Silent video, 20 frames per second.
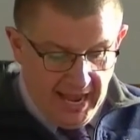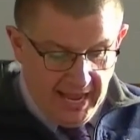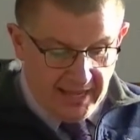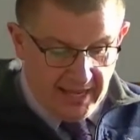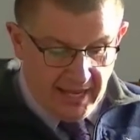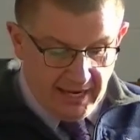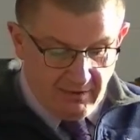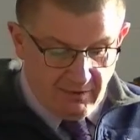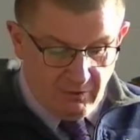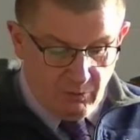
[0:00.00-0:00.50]

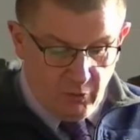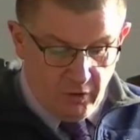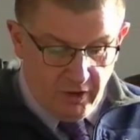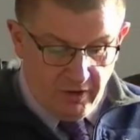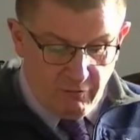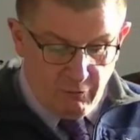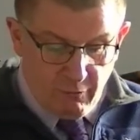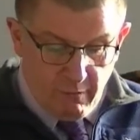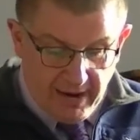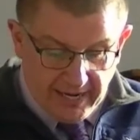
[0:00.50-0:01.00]
And that
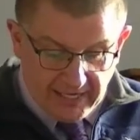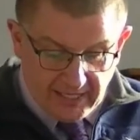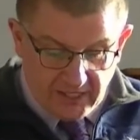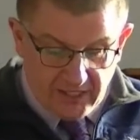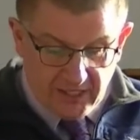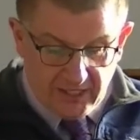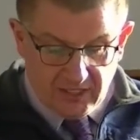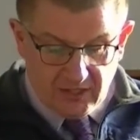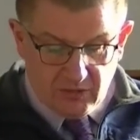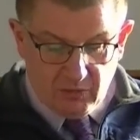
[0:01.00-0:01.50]
word
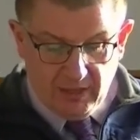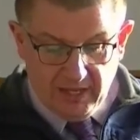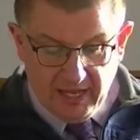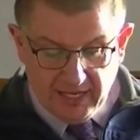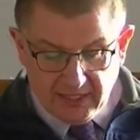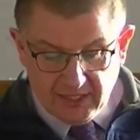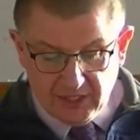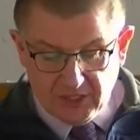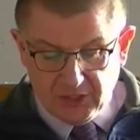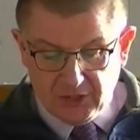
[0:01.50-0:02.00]
righteous,
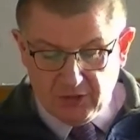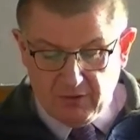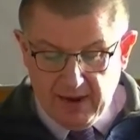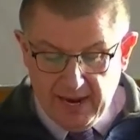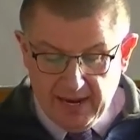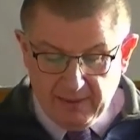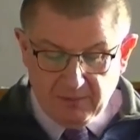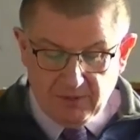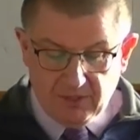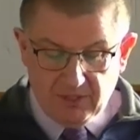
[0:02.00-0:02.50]
that
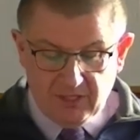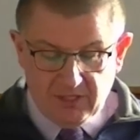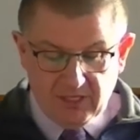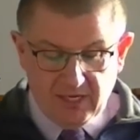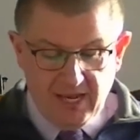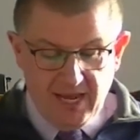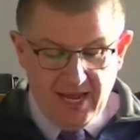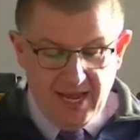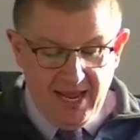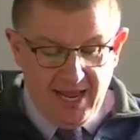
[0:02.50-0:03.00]
describes